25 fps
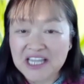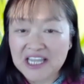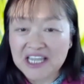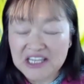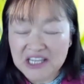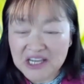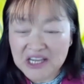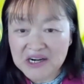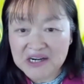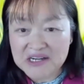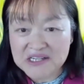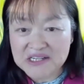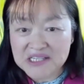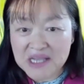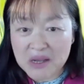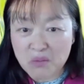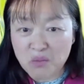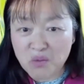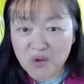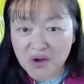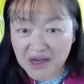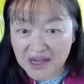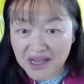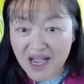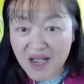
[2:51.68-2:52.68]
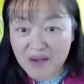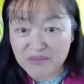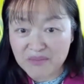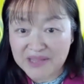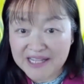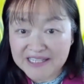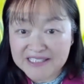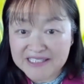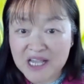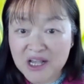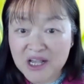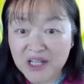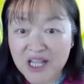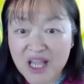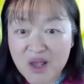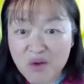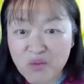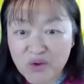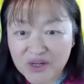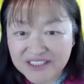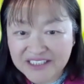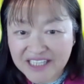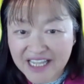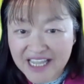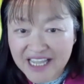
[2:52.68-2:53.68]
years I woke up. That's how long it
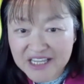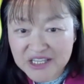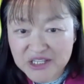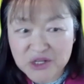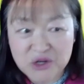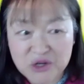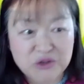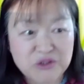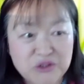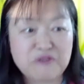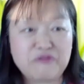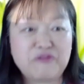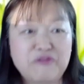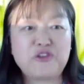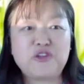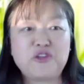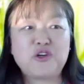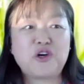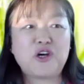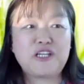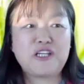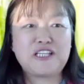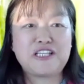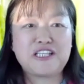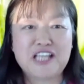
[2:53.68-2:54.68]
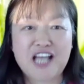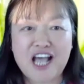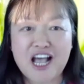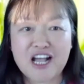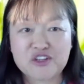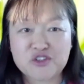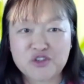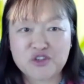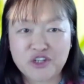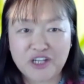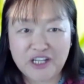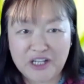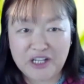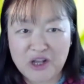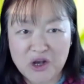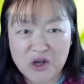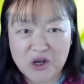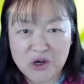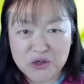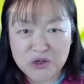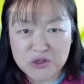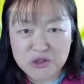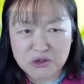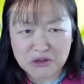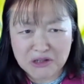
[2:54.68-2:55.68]
will take you if you are indoctrinated
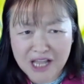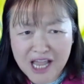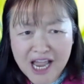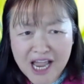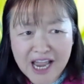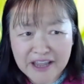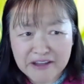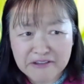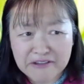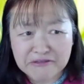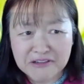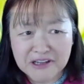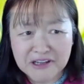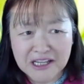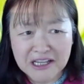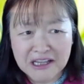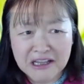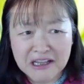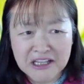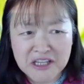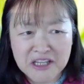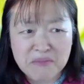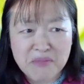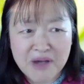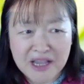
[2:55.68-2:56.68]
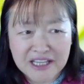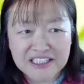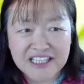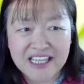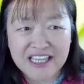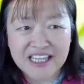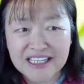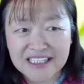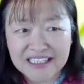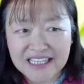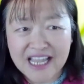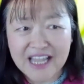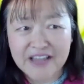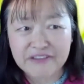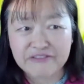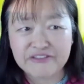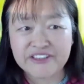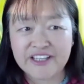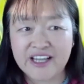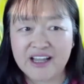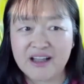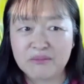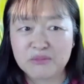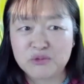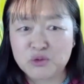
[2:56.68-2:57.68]
all your life. You might take a
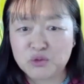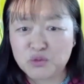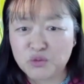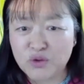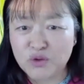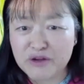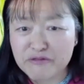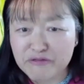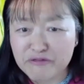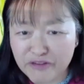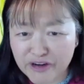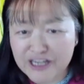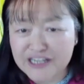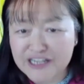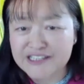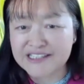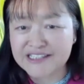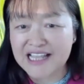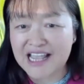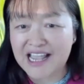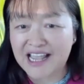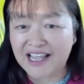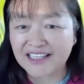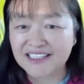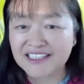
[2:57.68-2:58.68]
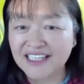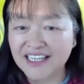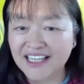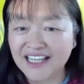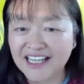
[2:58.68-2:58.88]
lifetime to reverse that.